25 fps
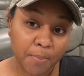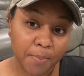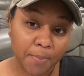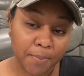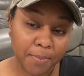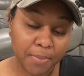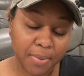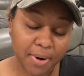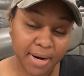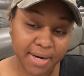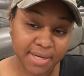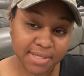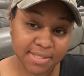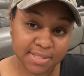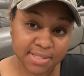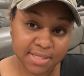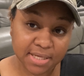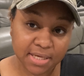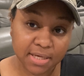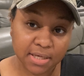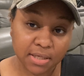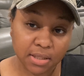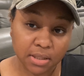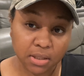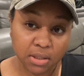
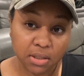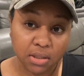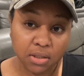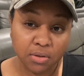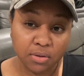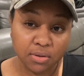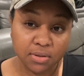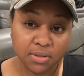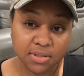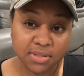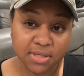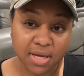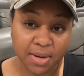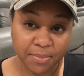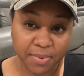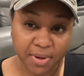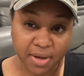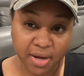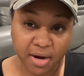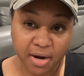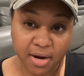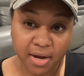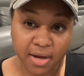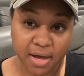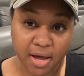pricing, the type of
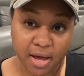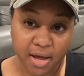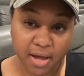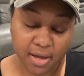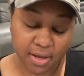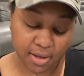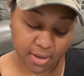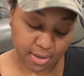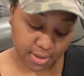hair I got,